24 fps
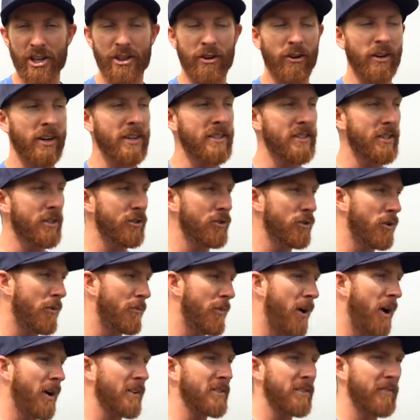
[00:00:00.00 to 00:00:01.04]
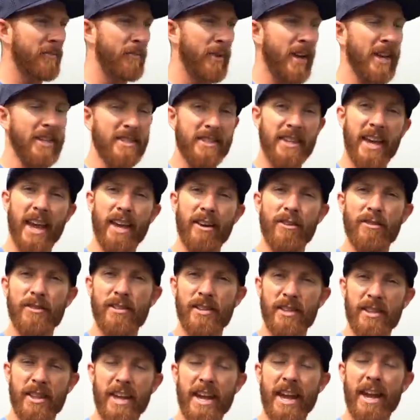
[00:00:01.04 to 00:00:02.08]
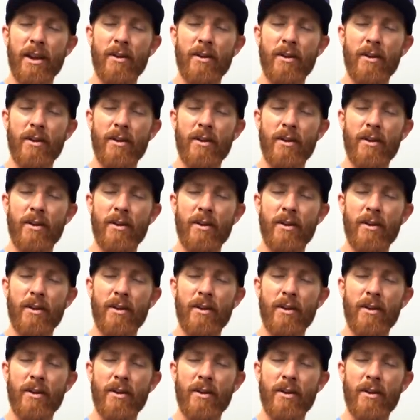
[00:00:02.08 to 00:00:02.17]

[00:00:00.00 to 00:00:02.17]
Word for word: and they're going to send you a box of baits catered to the